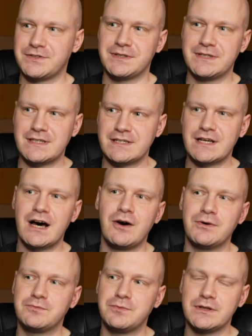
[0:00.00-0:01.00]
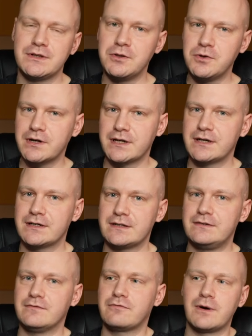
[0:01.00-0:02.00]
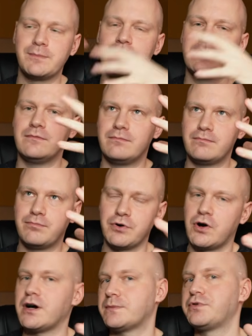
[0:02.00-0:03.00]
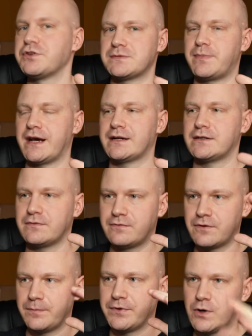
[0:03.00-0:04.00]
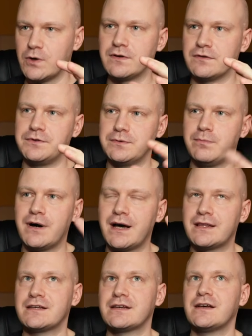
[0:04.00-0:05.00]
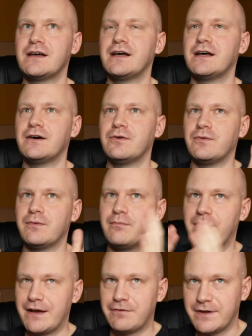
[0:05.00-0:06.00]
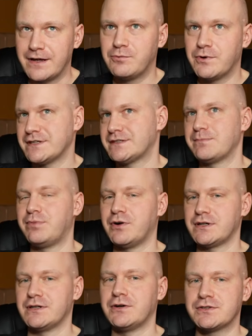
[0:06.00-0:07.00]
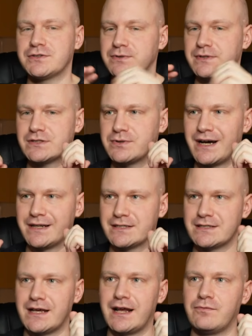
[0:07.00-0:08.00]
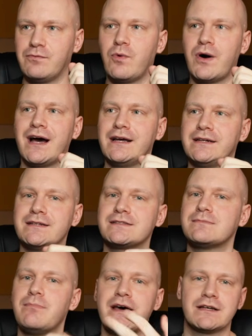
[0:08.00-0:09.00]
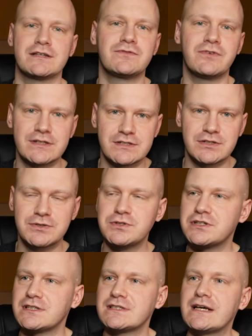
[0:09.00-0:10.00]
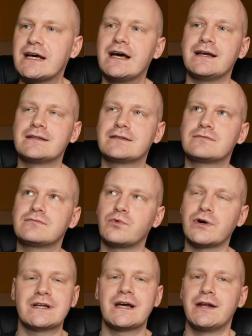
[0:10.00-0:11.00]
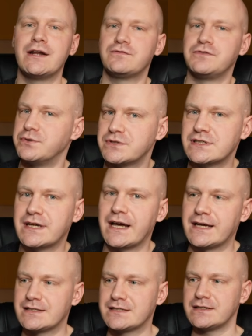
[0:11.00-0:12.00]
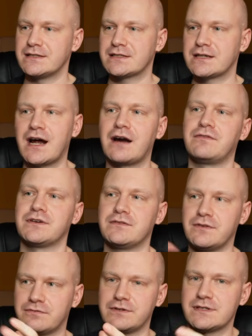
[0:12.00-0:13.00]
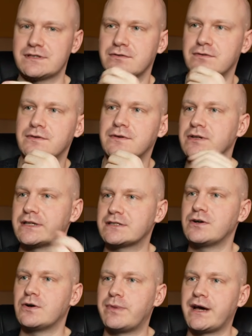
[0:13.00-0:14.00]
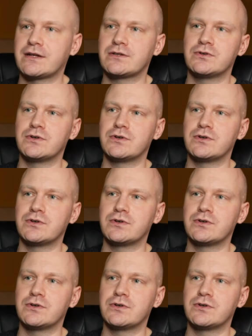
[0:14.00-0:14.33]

so this is how it will look from a broad perspective from the overview, but I think what is important also is to understand why this matters for institutions and what kind of use case is covered with this. So let's go back to